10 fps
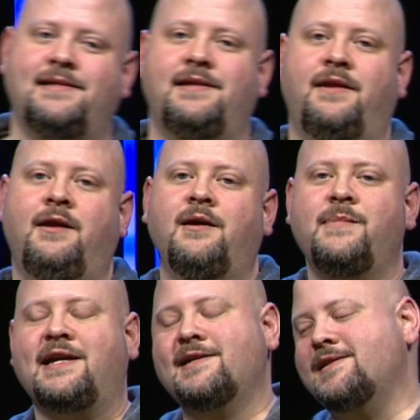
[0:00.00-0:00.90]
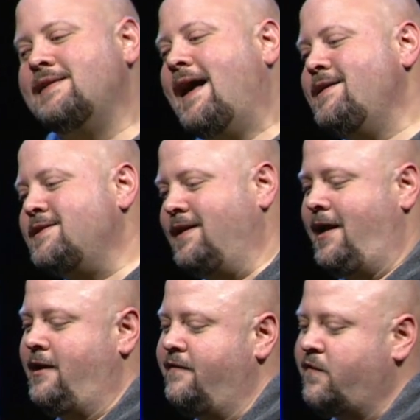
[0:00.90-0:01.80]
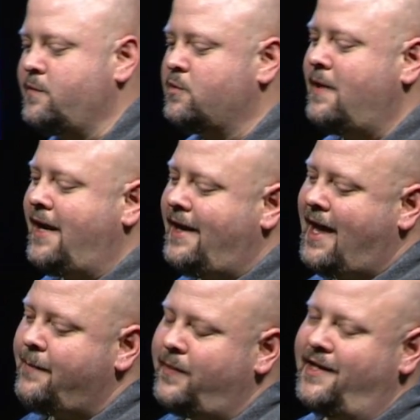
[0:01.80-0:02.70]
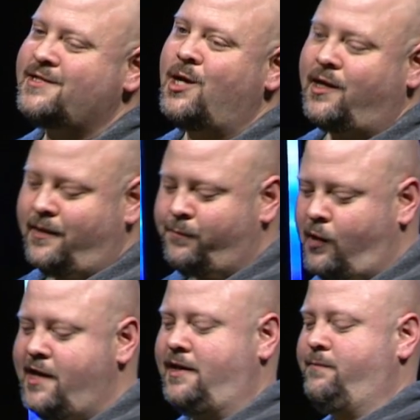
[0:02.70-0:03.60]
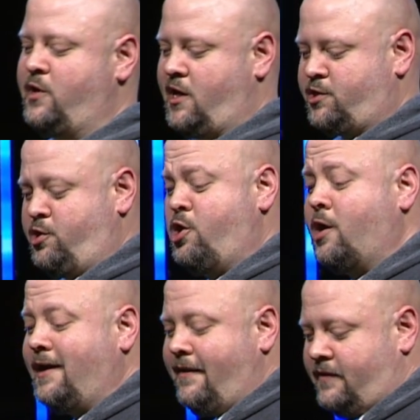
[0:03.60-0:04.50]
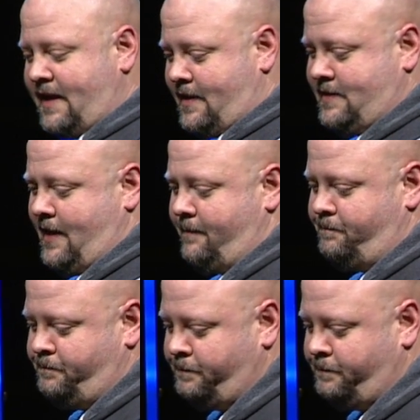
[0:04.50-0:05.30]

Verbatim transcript: it because it's isolated from your main app and it's not gonna break in production. You're not gonna have the downtime.